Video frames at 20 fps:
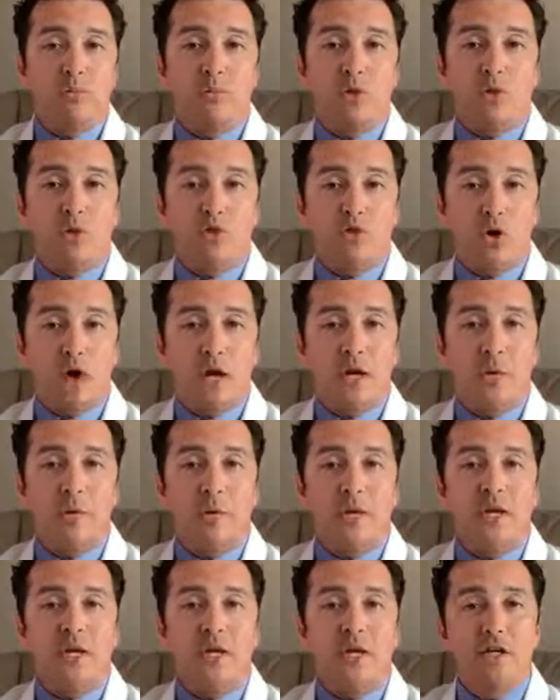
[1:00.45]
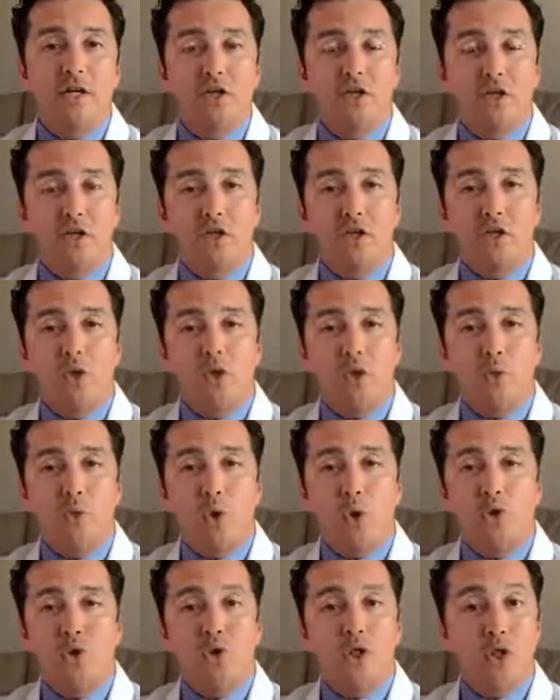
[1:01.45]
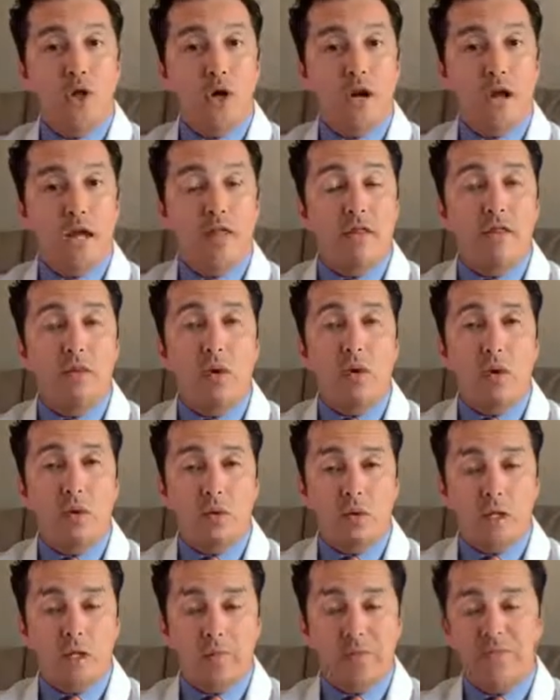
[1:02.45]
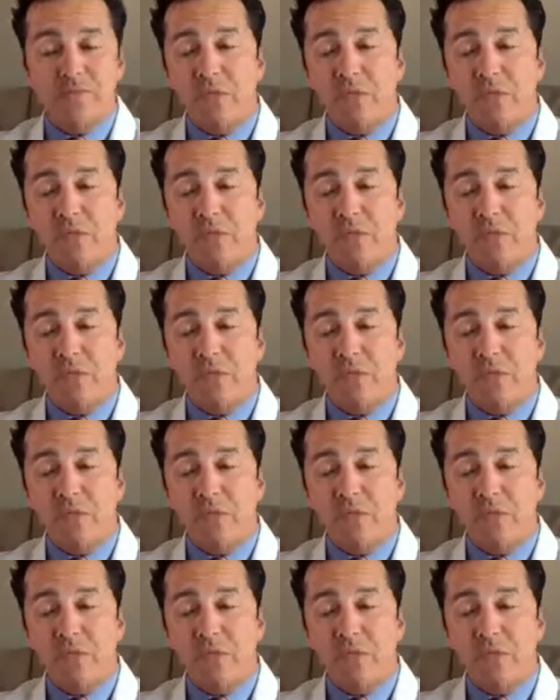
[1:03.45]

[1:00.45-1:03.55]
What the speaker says: So try to pay attention to wash your hand thoroughly.